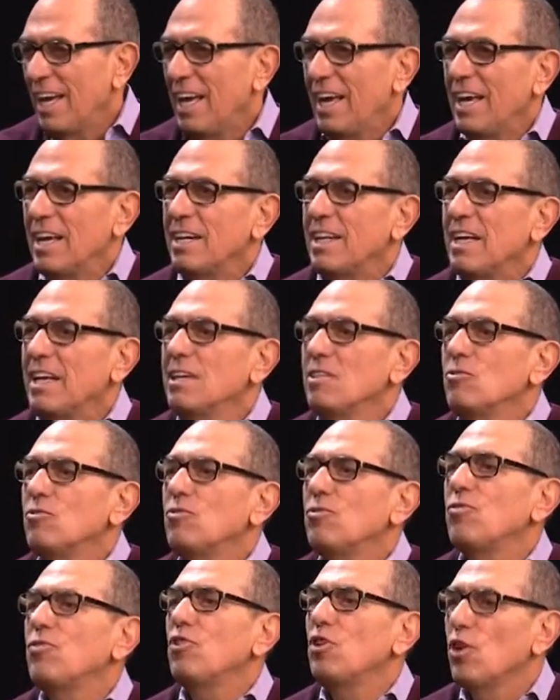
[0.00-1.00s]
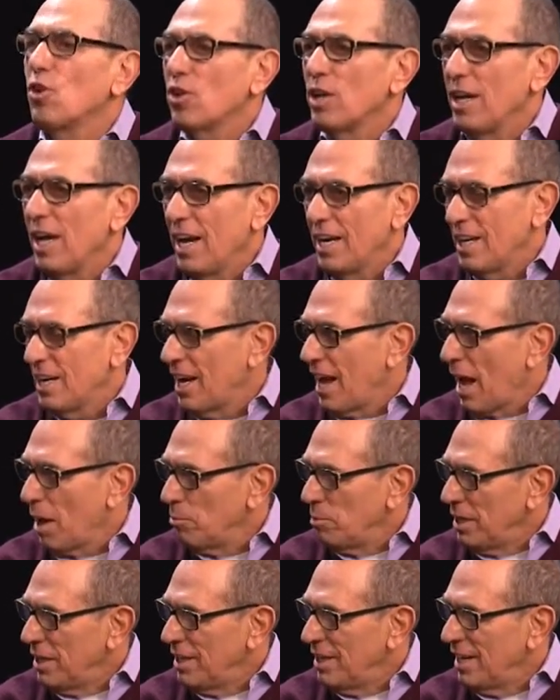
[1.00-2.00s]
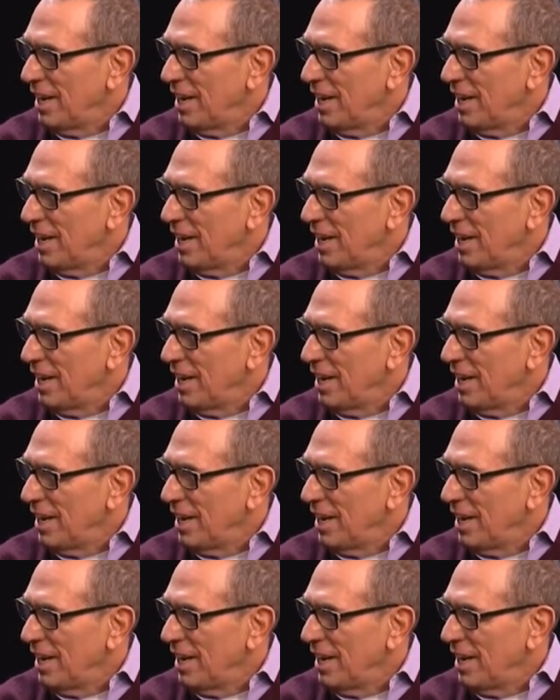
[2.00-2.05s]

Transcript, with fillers: It infuriated Abbie.